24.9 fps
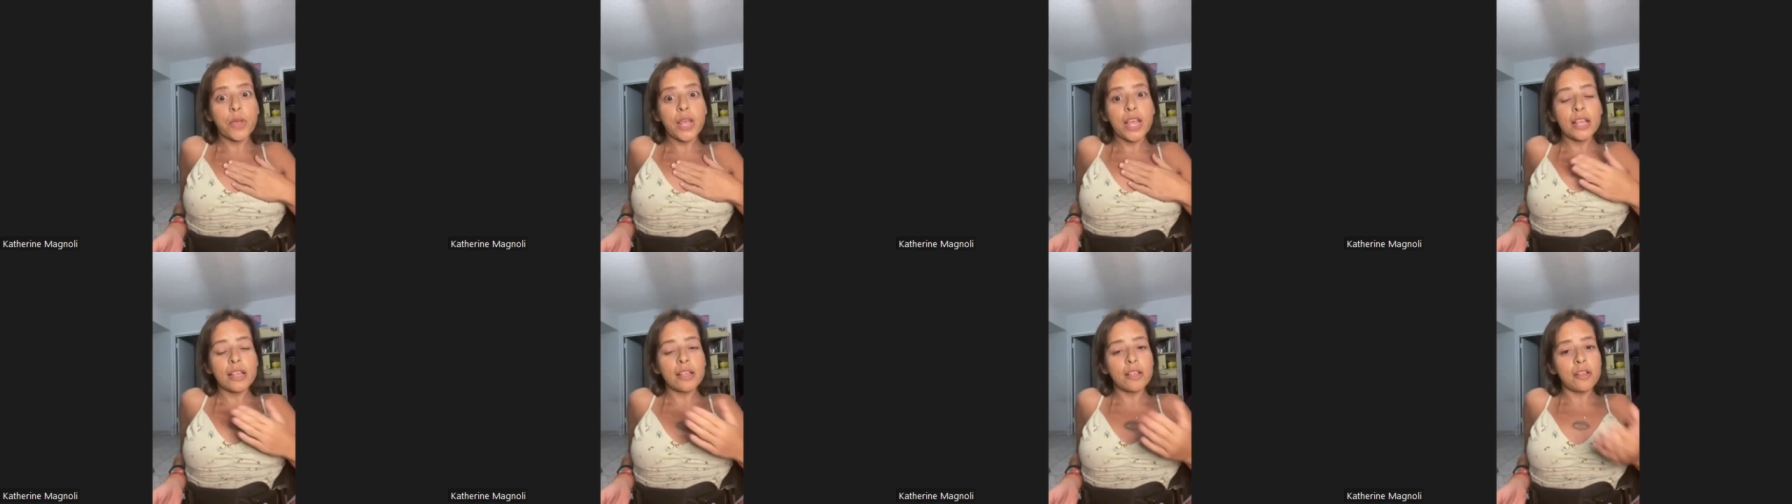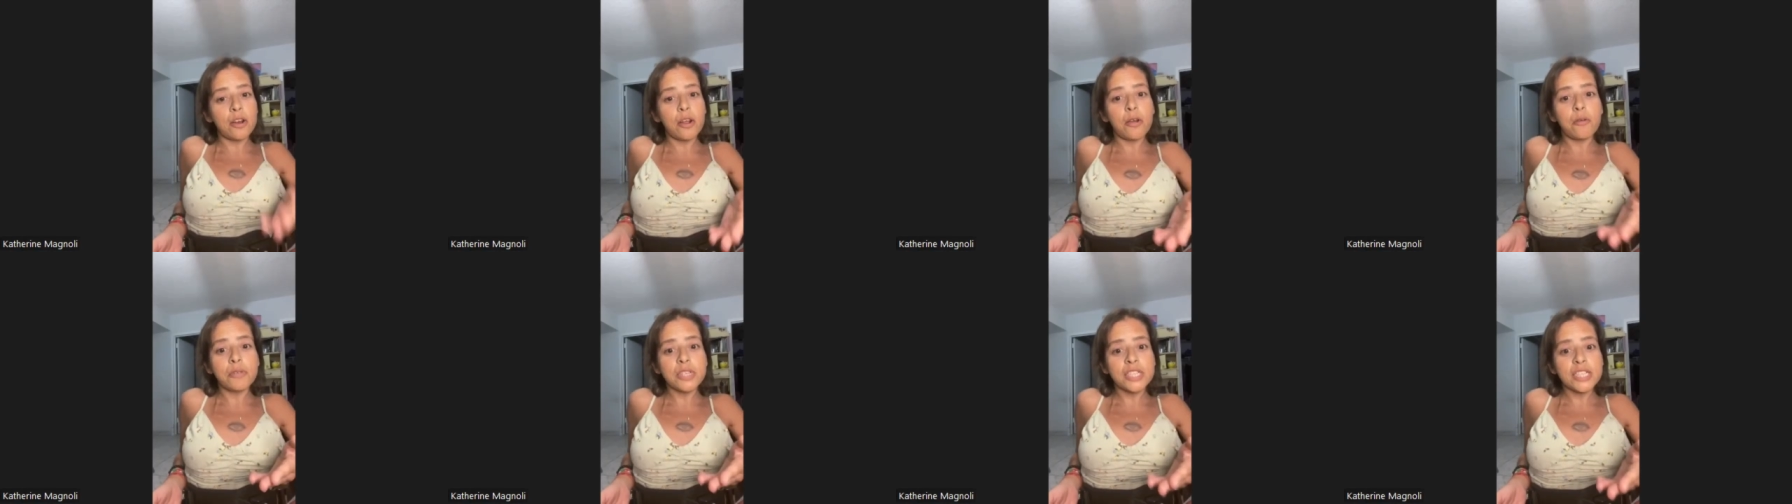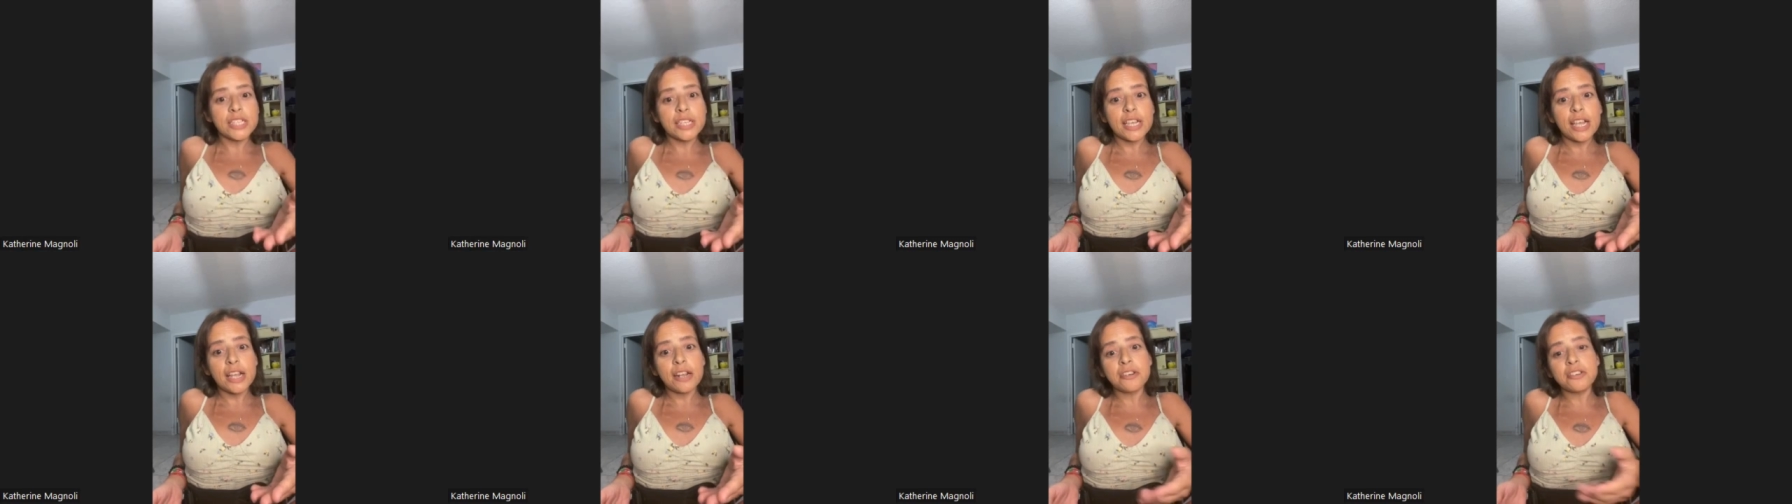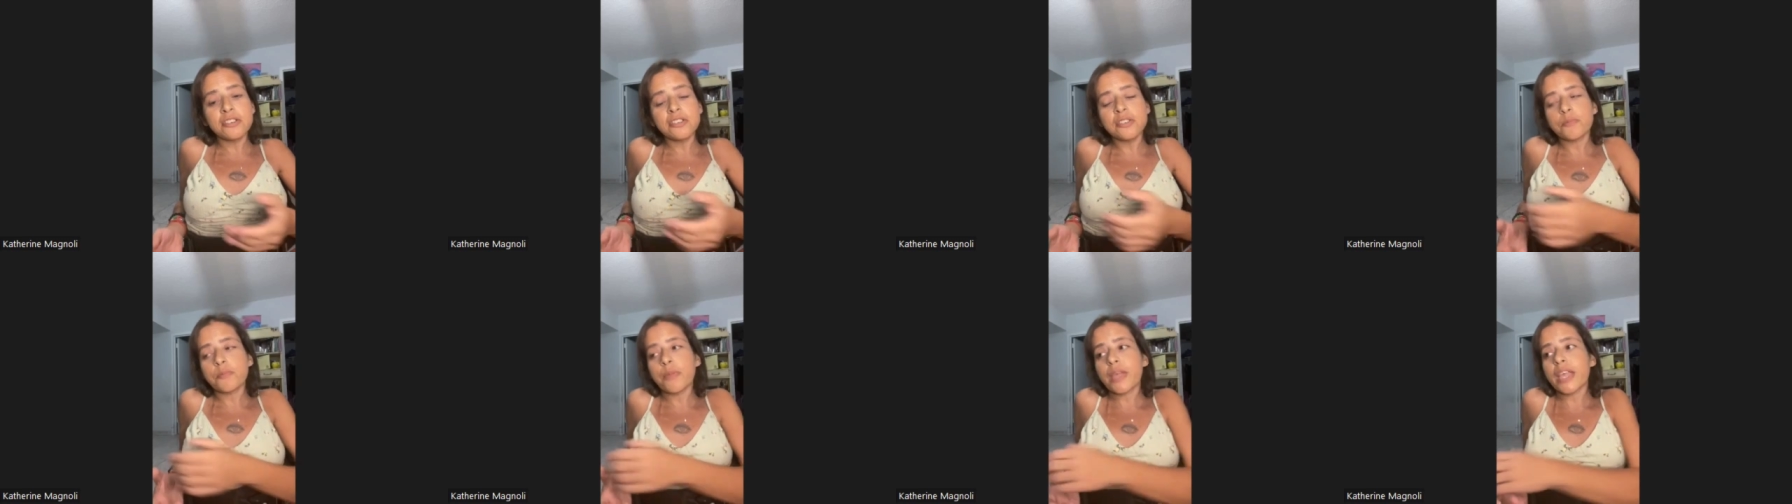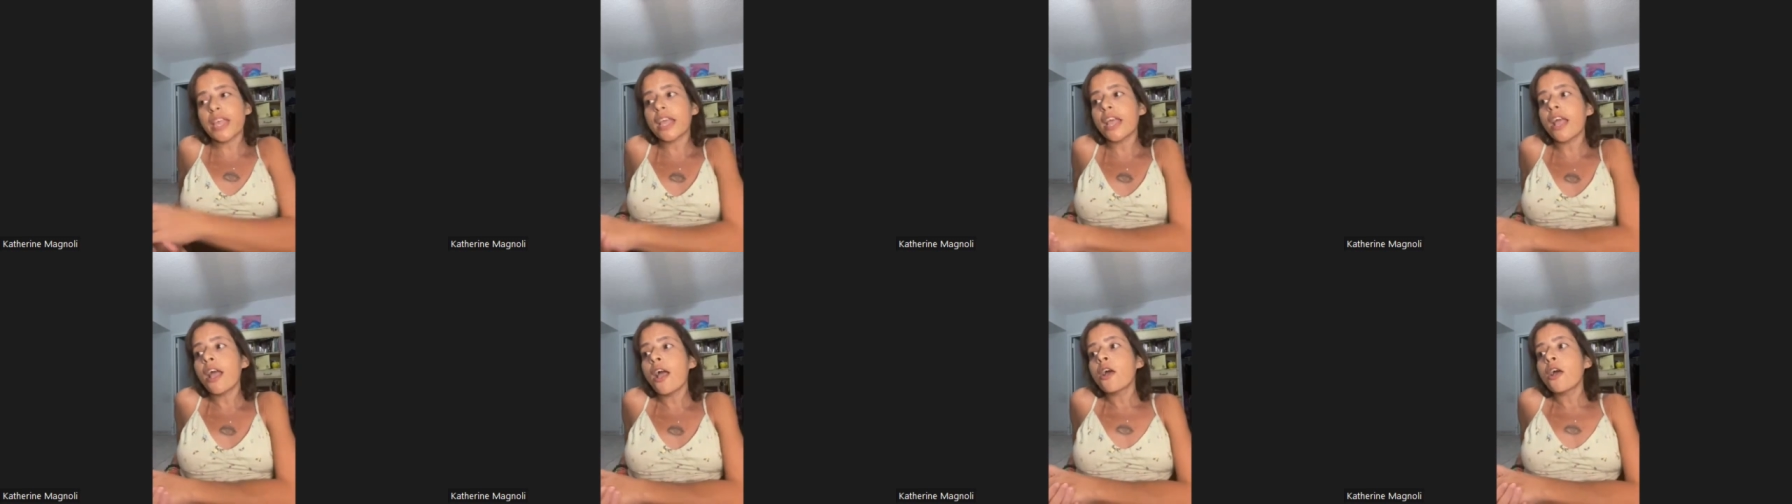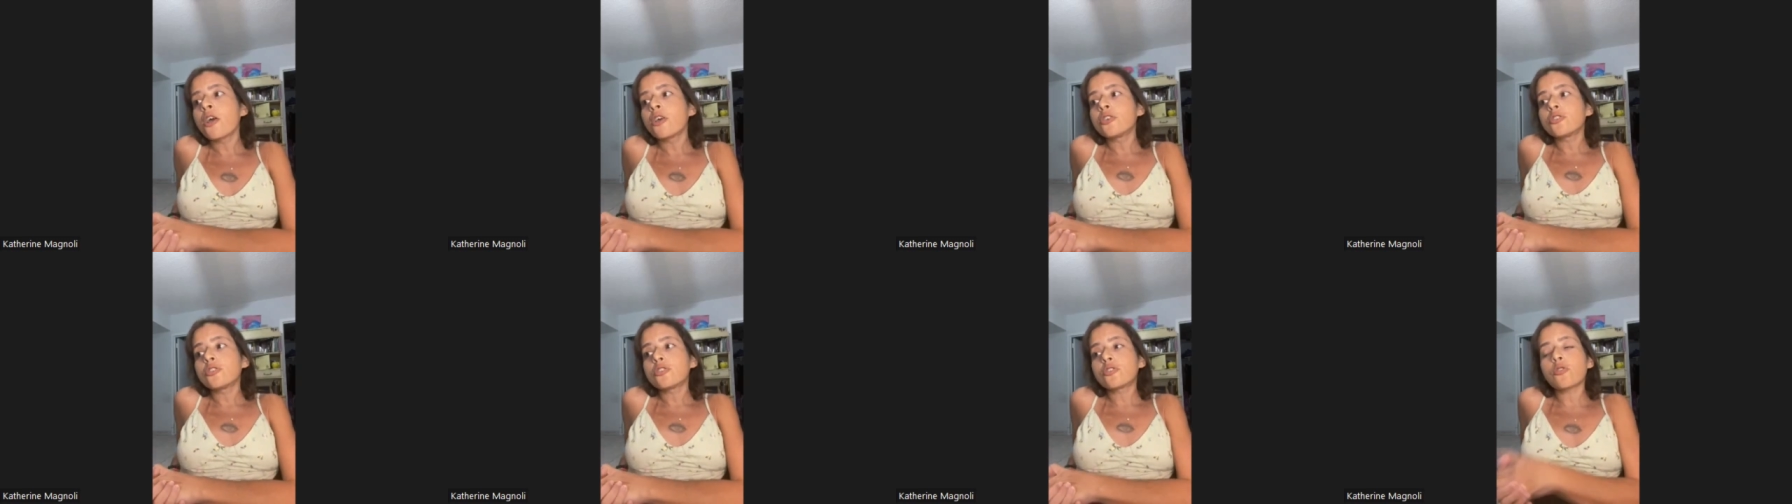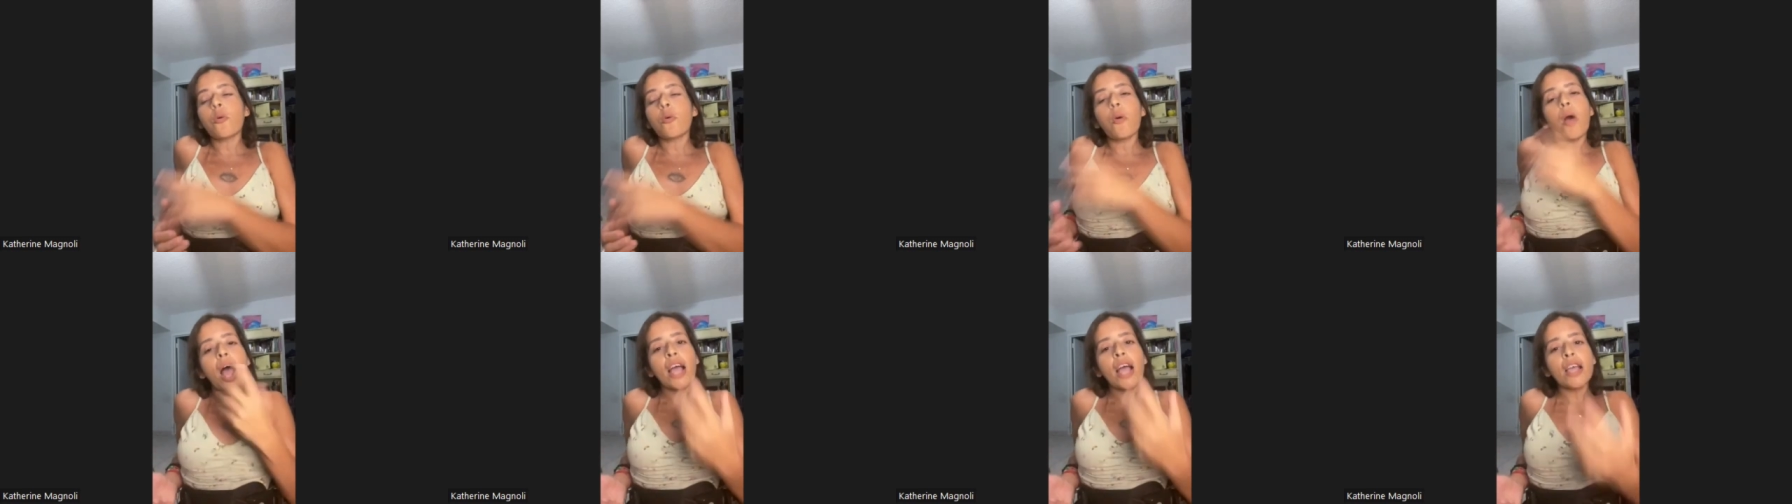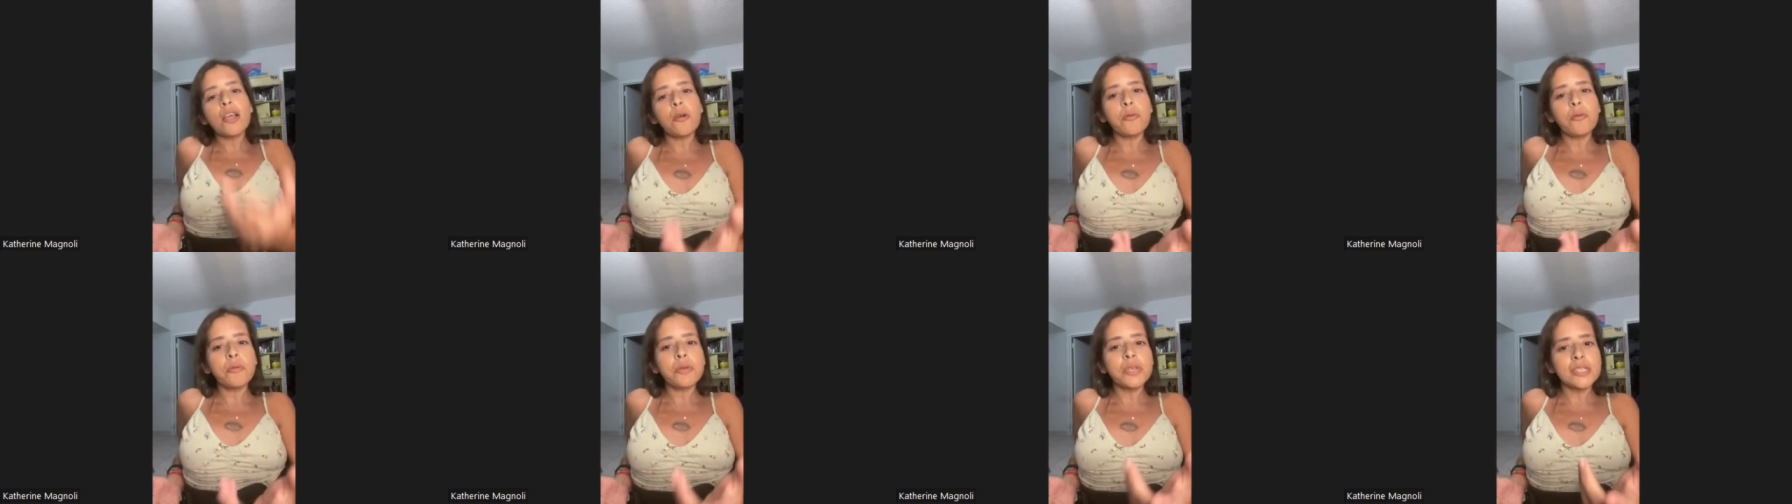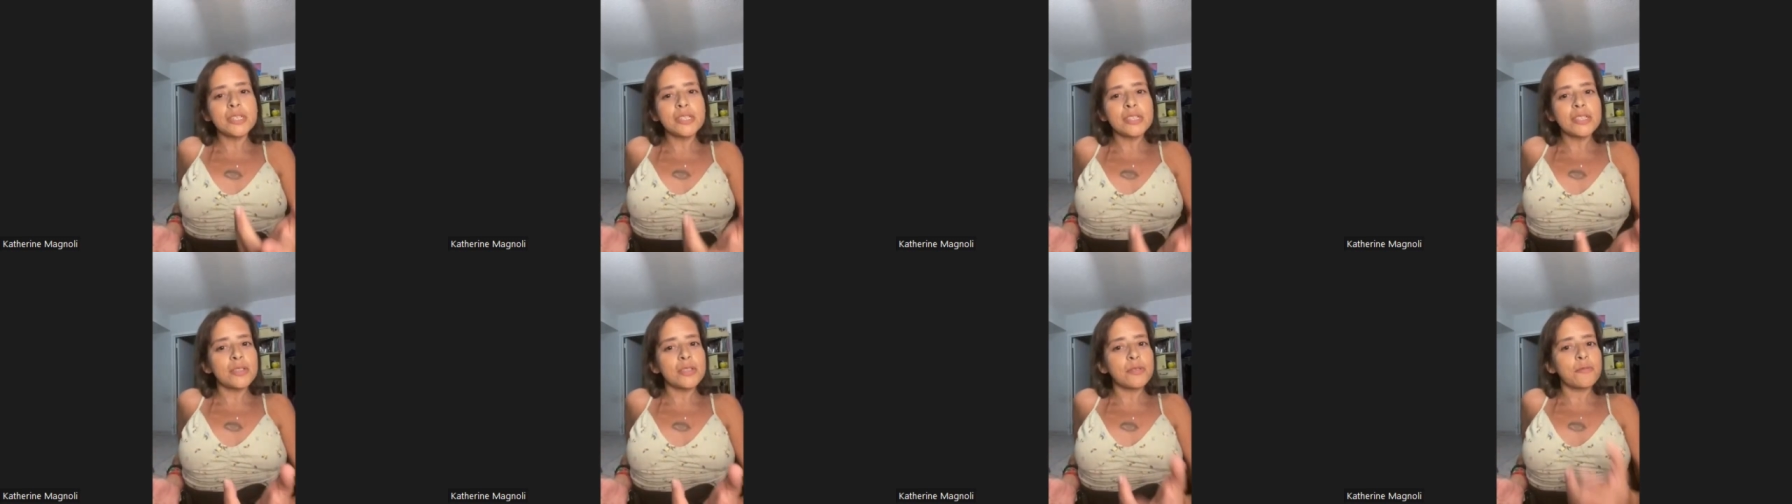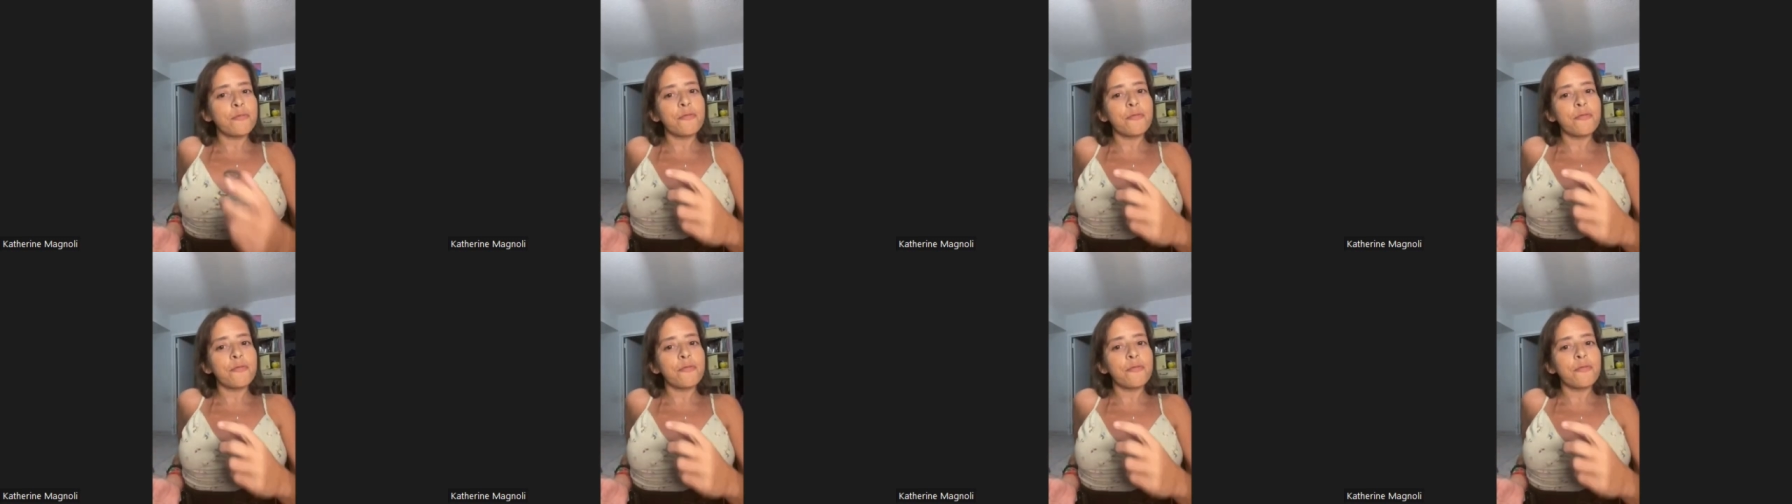me you know it scares me so i always